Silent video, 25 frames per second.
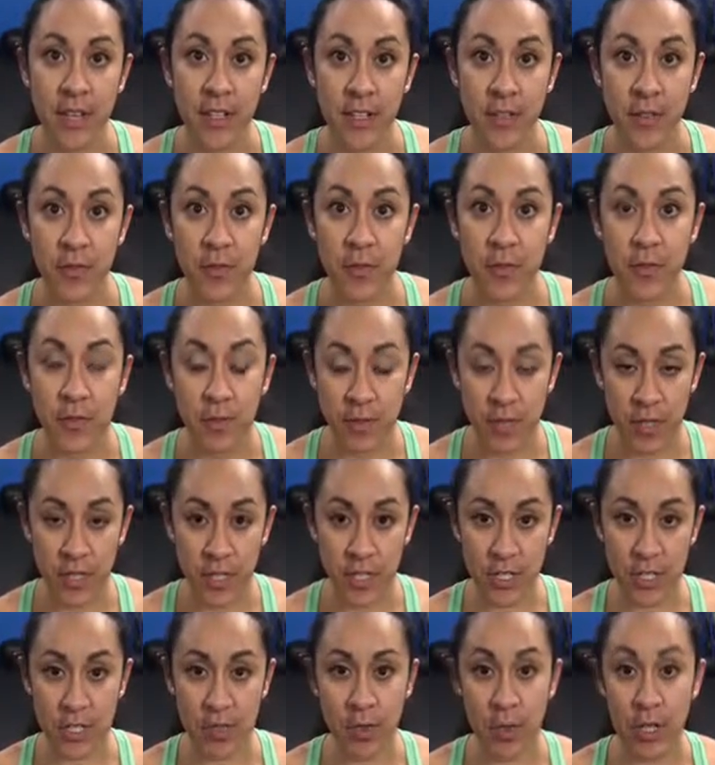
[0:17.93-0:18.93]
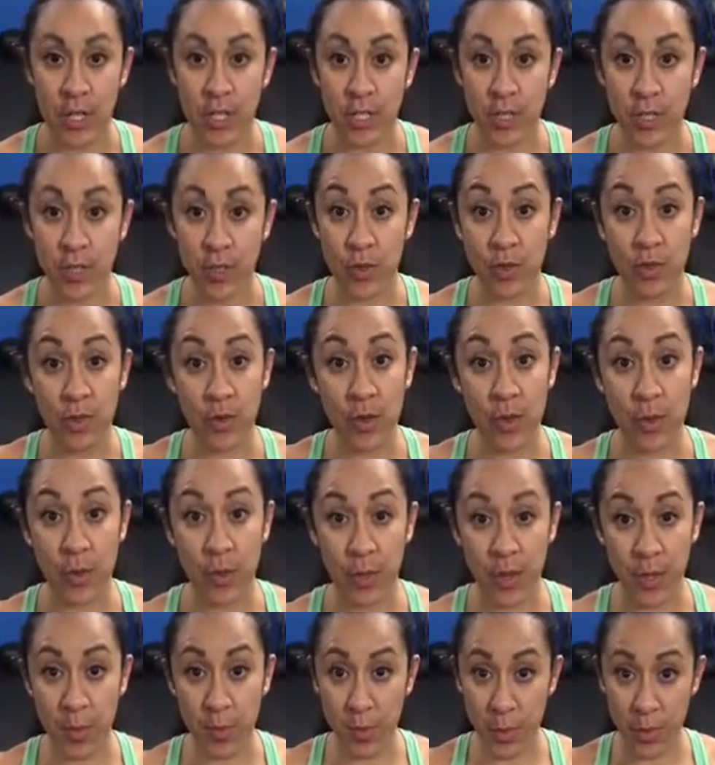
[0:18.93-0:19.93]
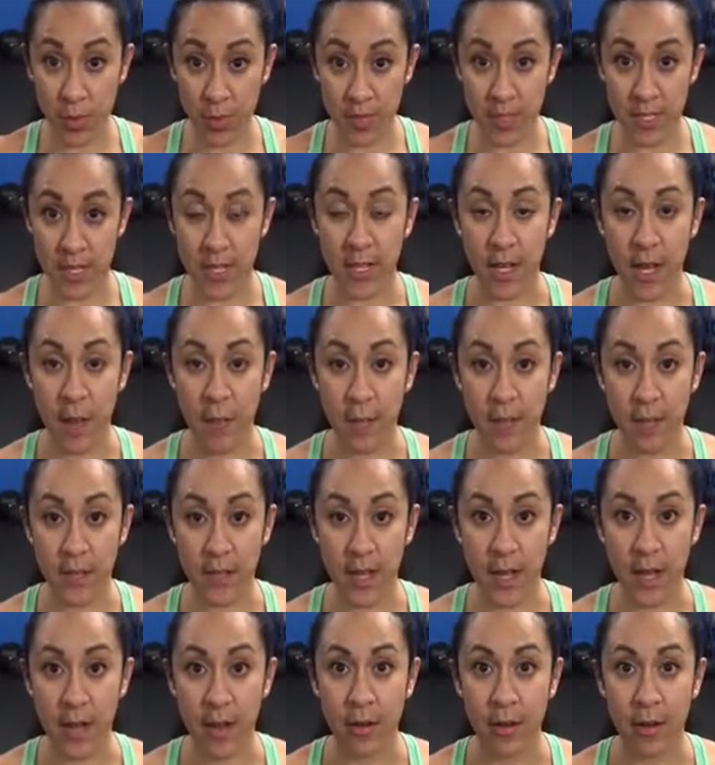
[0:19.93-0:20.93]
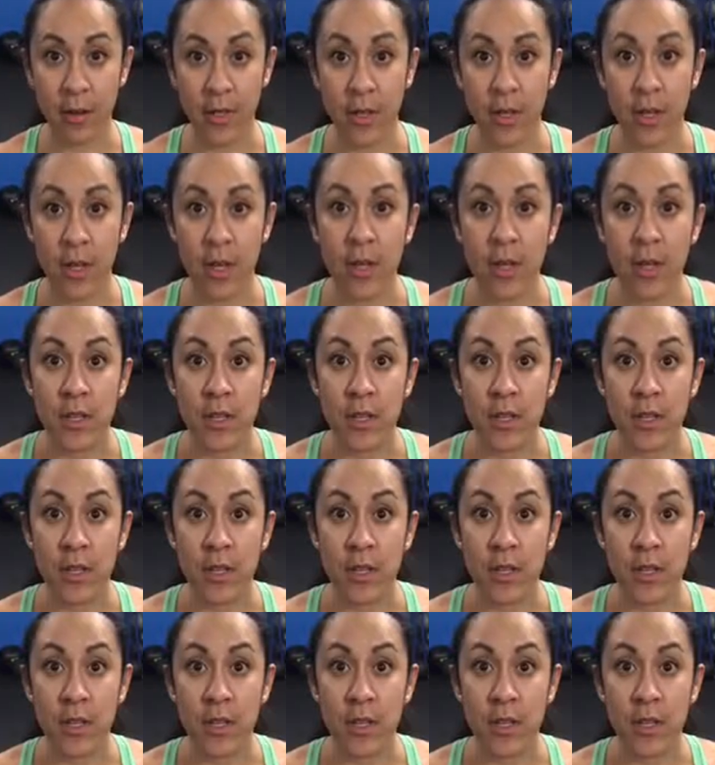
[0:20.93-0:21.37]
Did a few stretches what you could do with a broomstick up and down.